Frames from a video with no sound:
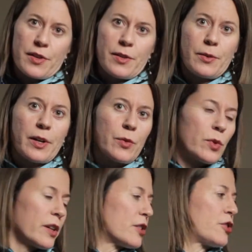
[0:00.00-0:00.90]
you and we're
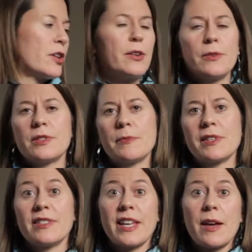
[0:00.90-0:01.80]
going to show you some
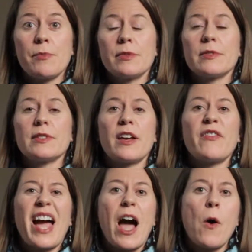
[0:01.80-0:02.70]
examples of
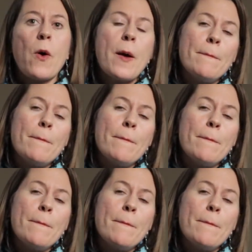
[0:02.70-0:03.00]
how